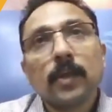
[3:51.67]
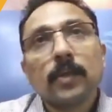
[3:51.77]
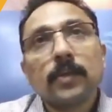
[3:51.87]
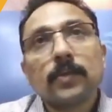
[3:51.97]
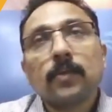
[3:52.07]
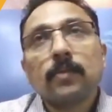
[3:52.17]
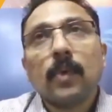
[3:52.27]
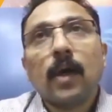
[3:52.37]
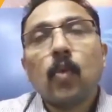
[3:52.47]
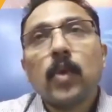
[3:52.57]
So
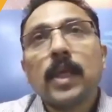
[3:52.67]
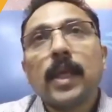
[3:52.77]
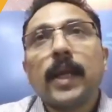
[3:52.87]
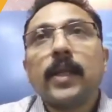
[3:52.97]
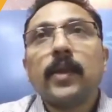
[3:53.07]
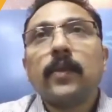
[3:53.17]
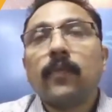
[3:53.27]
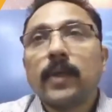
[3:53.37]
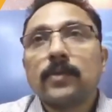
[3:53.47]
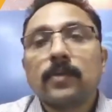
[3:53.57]
how we can
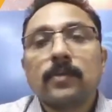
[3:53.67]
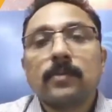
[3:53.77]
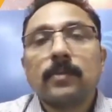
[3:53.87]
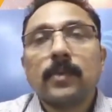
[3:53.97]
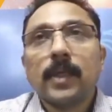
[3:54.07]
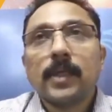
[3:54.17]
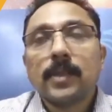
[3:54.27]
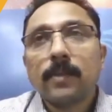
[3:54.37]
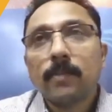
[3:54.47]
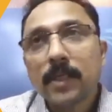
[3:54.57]
identify? So
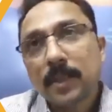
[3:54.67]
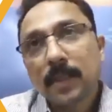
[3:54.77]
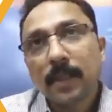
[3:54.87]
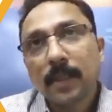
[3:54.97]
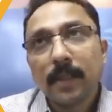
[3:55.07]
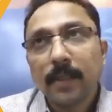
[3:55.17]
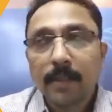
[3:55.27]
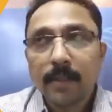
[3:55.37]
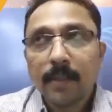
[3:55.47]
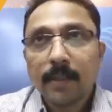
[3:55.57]
as I mentioned earlier,